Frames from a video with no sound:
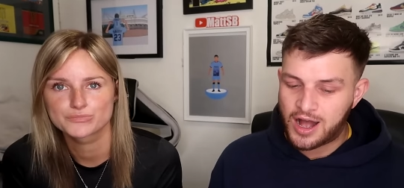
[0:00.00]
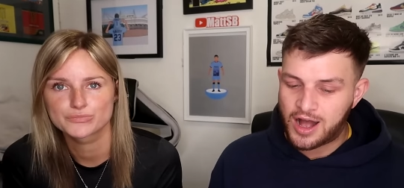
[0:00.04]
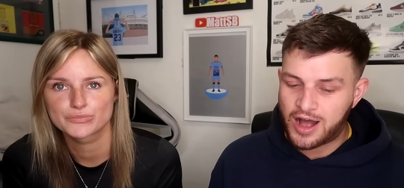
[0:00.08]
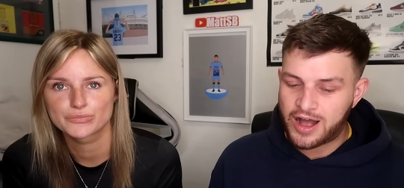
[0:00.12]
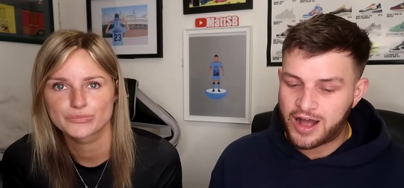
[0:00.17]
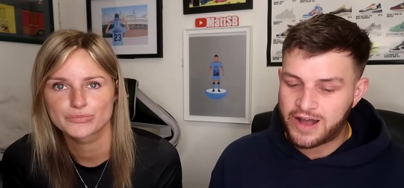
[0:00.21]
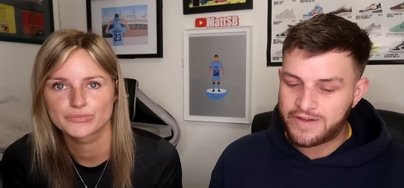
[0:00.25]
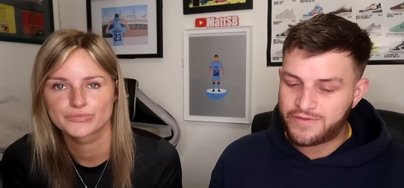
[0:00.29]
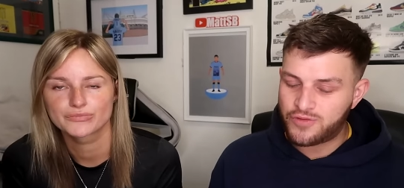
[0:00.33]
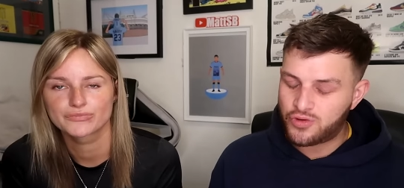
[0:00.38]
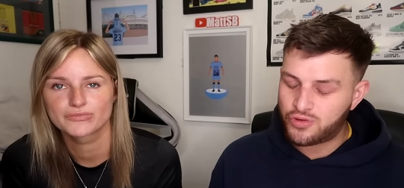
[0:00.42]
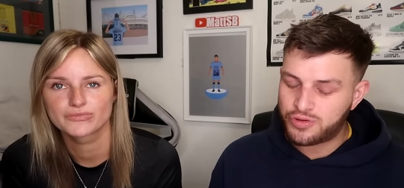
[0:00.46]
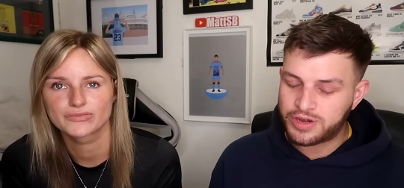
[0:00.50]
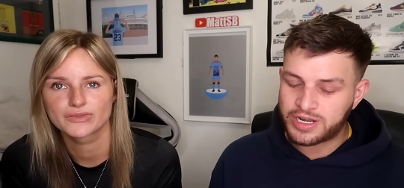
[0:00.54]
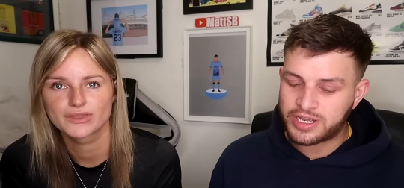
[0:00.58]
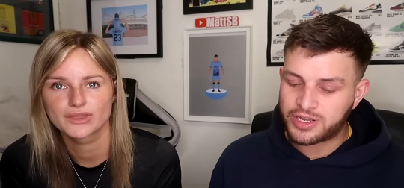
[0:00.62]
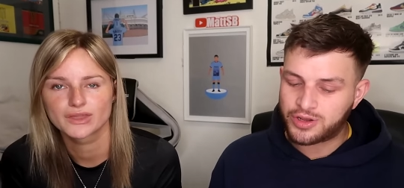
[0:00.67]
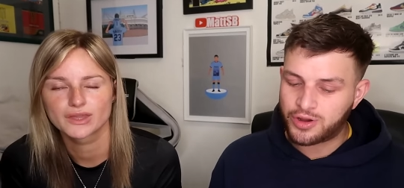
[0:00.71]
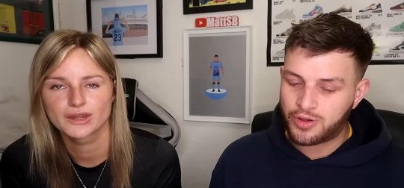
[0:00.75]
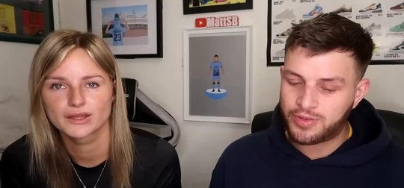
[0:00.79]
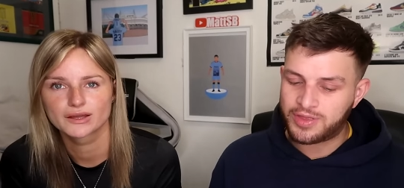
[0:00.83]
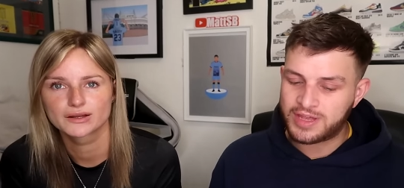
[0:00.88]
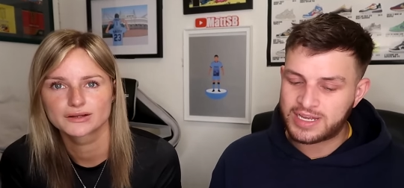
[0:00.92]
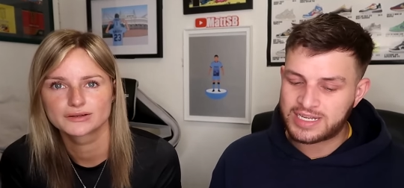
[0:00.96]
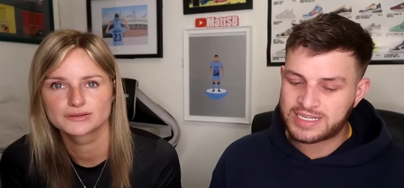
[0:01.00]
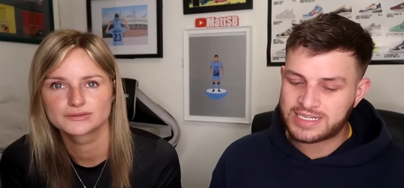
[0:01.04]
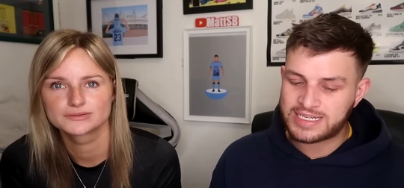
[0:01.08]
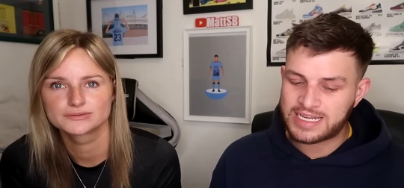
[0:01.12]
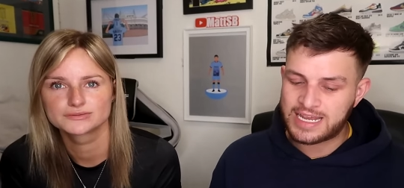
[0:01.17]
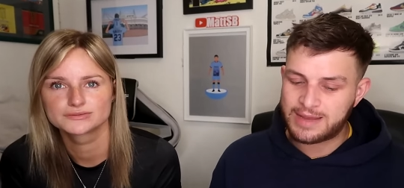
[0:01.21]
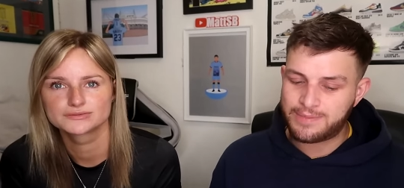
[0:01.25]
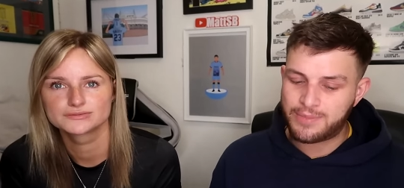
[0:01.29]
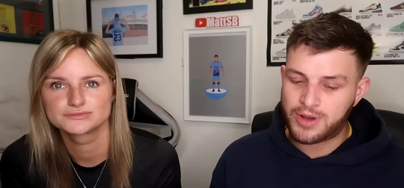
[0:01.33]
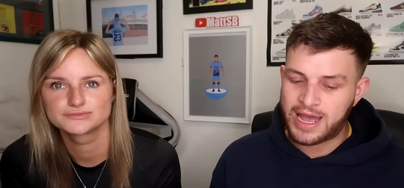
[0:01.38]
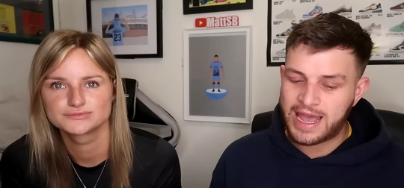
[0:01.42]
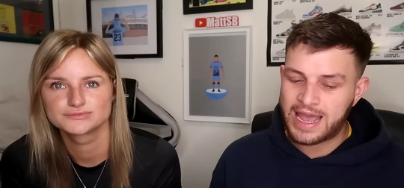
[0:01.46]
Speaker 1: I've already got
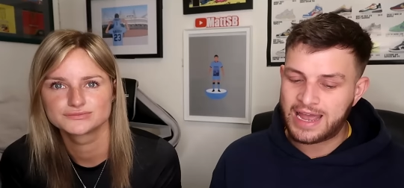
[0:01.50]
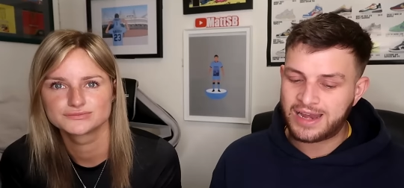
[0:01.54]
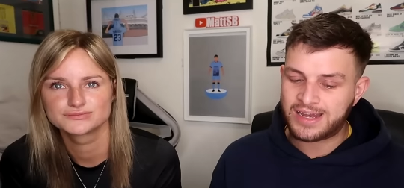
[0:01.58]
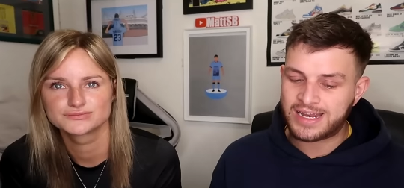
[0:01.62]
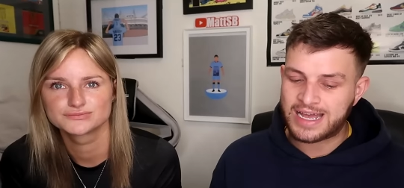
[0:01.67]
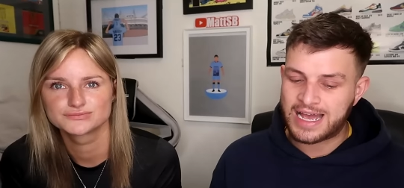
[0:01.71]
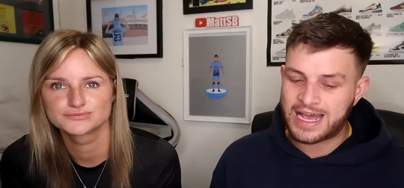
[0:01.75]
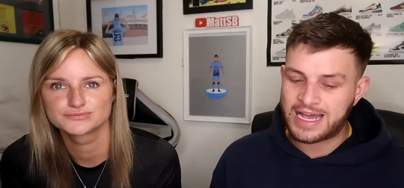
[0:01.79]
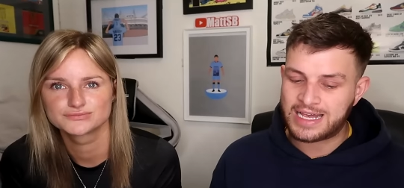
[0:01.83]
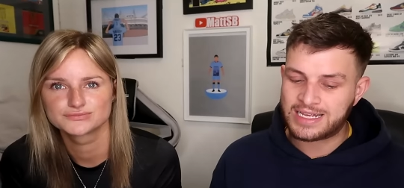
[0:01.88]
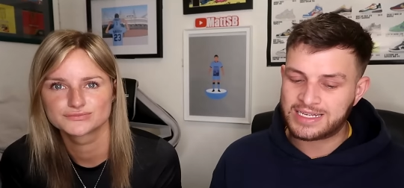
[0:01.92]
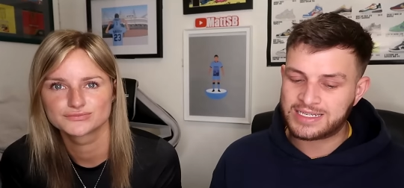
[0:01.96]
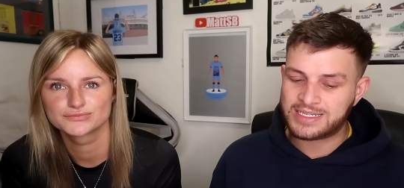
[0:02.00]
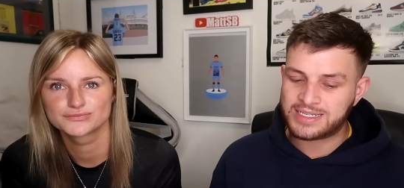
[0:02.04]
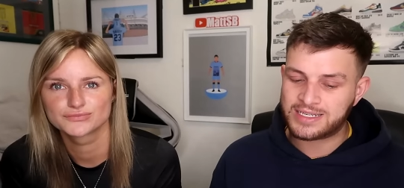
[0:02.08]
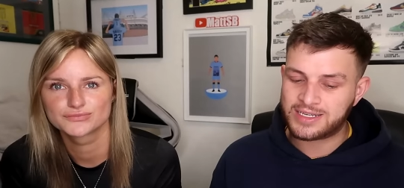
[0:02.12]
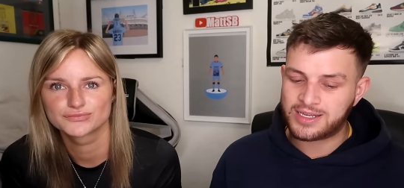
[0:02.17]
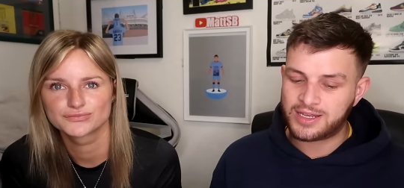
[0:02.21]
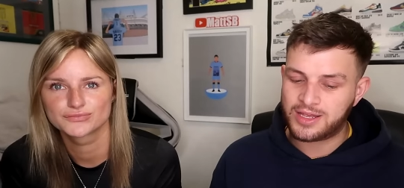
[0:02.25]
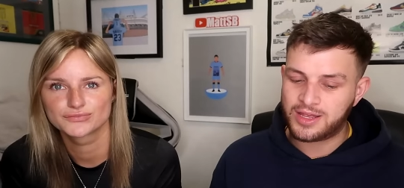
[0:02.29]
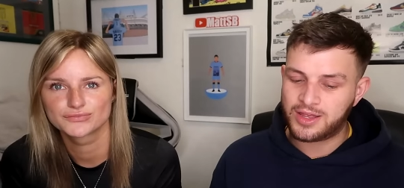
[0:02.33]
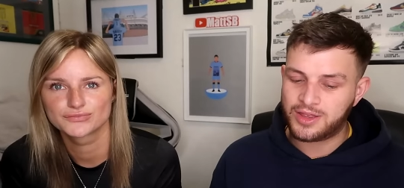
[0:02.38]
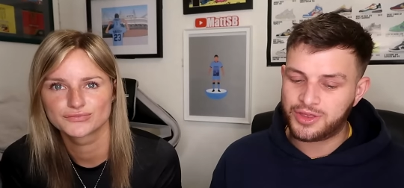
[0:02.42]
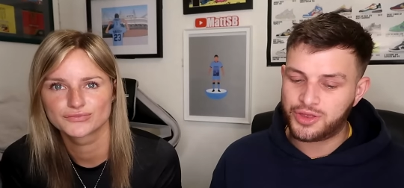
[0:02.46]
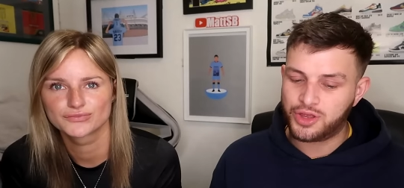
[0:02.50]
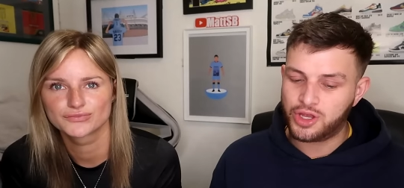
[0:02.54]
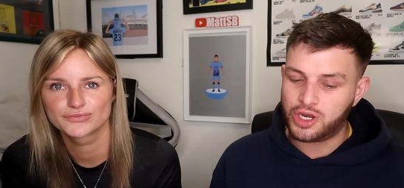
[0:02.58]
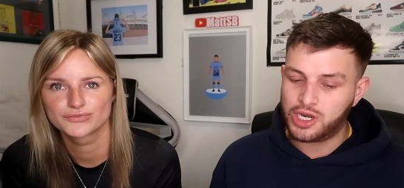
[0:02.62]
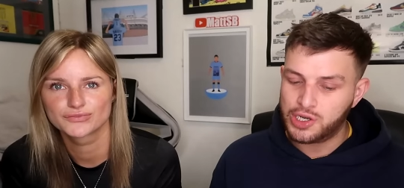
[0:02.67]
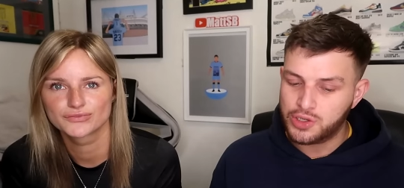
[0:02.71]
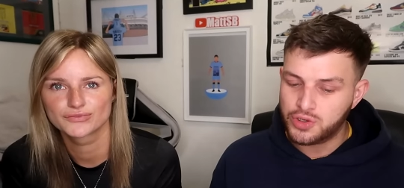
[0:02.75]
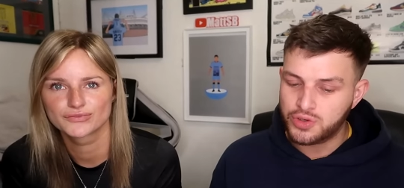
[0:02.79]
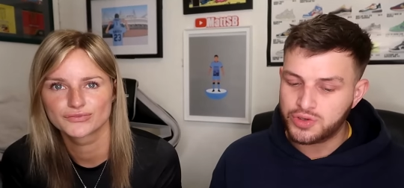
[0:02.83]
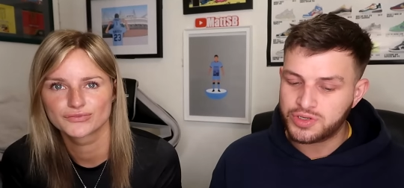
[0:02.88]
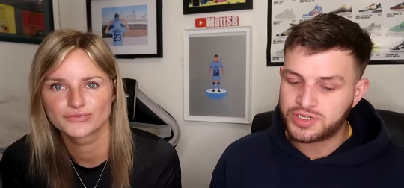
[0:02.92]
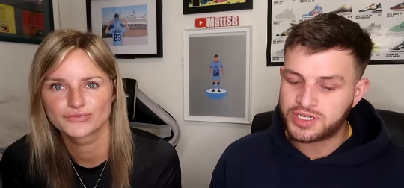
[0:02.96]
this in my head as the
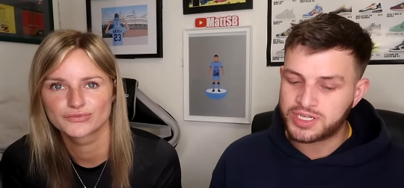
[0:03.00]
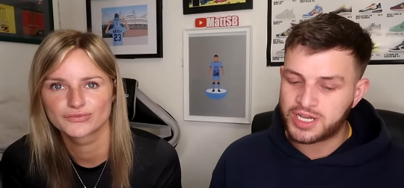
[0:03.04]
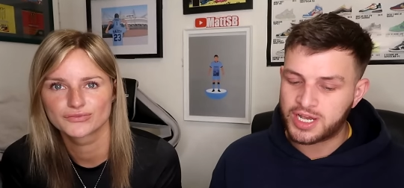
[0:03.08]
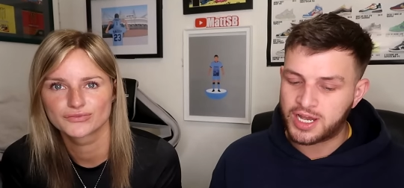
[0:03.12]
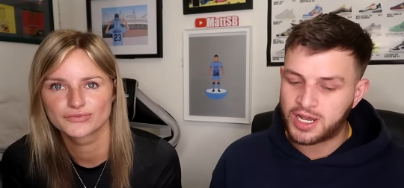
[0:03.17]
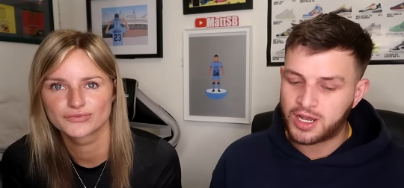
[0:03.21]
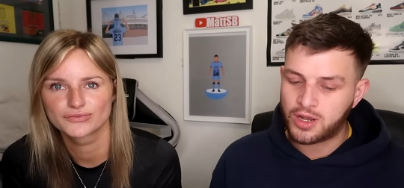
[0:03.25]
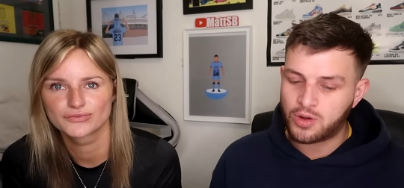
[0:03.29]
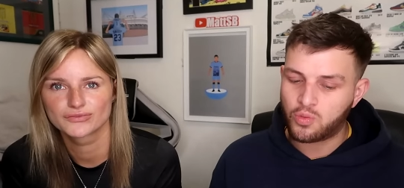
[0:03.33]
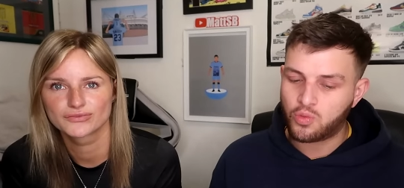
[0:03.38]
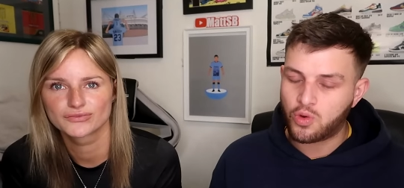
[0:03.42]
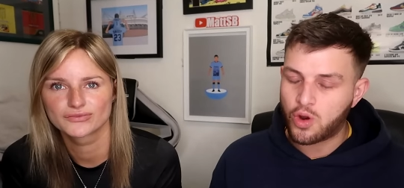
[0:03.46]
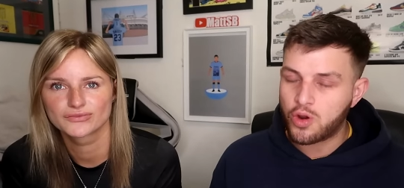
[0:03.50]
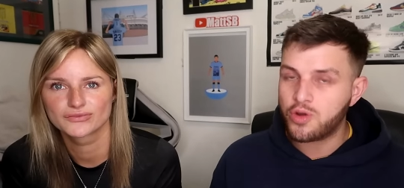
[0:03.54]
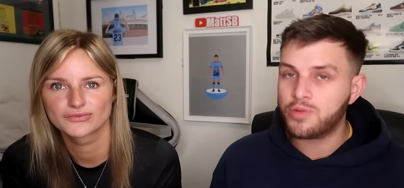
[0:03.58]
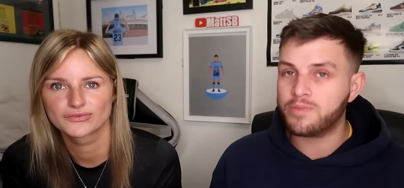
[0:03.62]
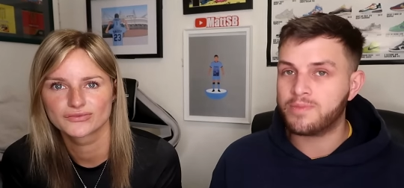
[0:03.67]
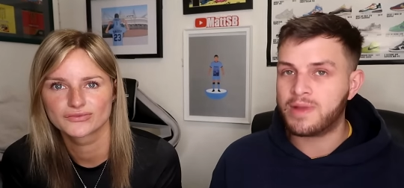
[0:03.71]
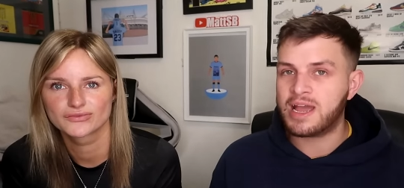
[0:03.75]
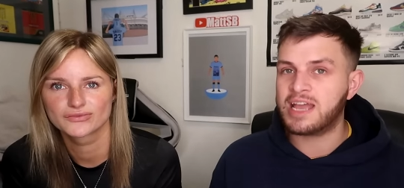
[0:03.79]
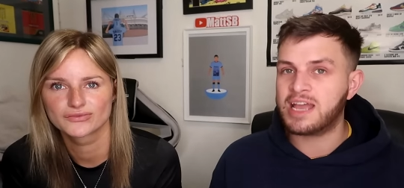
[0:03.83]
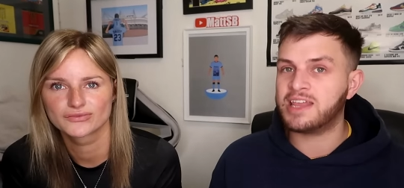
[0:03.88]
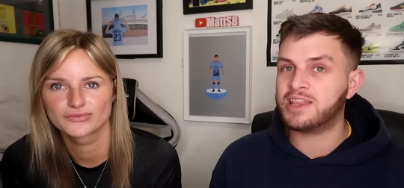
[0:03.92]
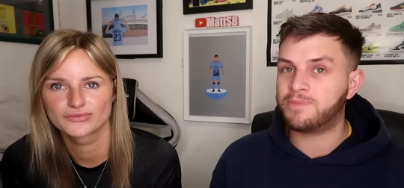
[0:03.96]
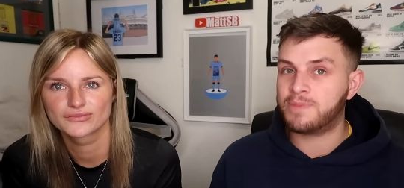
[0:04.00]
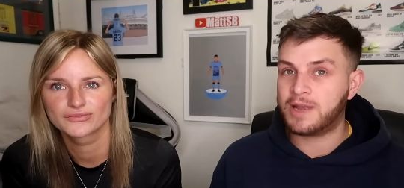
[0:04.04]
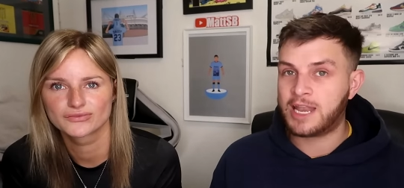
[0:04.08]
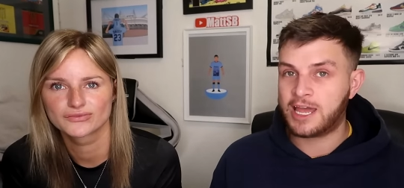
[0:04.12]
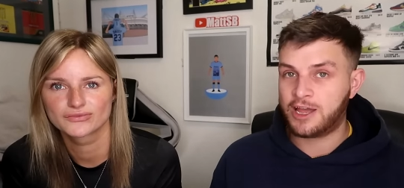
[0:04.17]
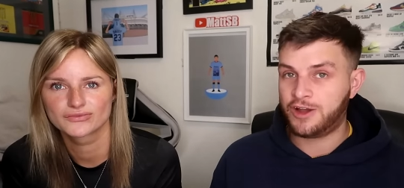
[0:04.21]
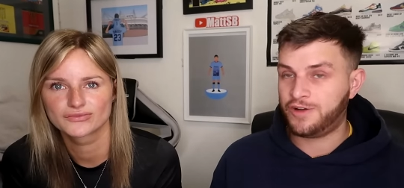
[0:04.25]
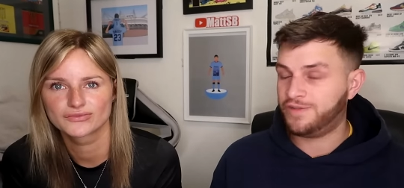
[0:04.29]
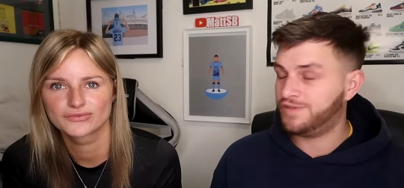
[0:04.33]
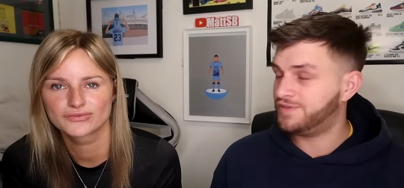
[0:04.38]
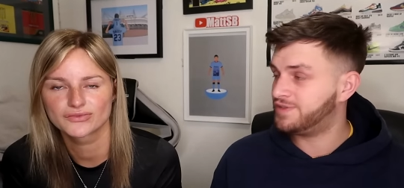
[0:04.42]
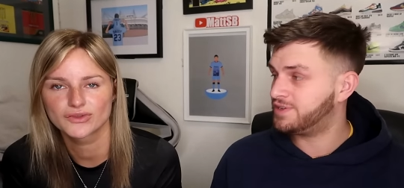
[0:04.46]
loser won't make the
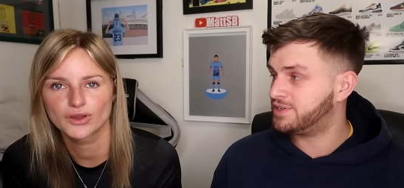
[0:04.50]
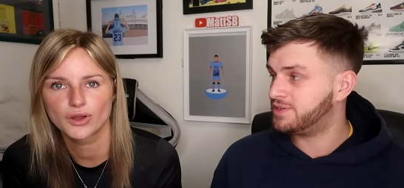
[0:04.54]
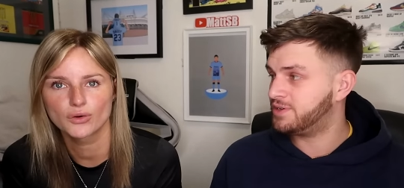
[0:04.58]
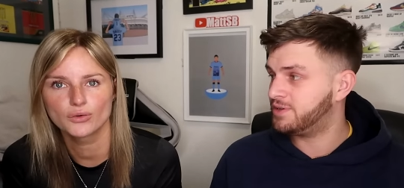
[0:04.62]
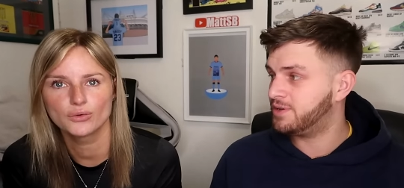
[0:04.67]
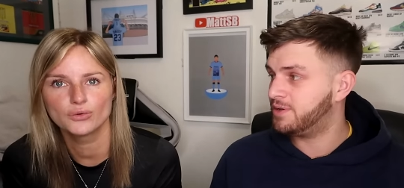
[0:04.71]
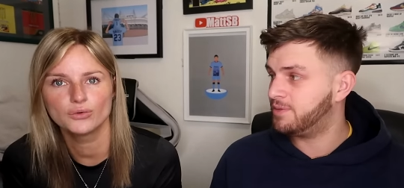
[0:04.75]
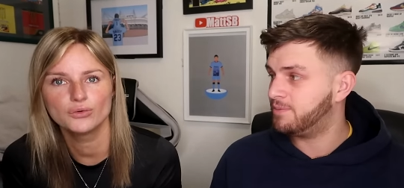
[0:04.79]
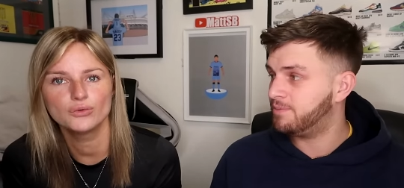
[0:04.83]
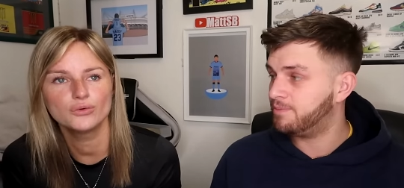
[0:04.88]
playoffs.